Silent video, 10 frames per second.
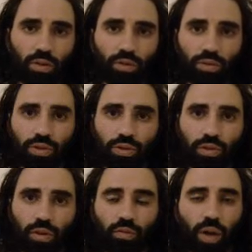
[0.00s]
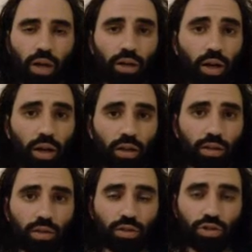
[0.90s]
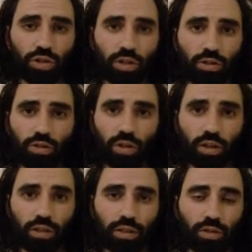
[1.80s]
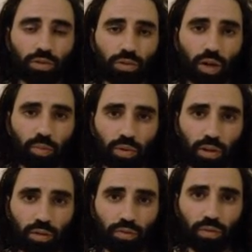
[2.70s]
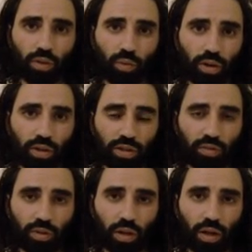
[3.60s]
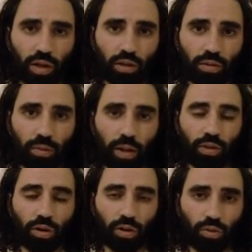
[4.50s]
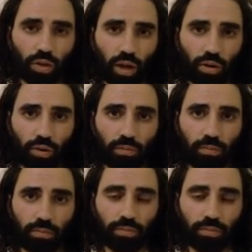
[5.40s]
those of mankind and the jinn do not believe in the oneness of Allah and their Creator.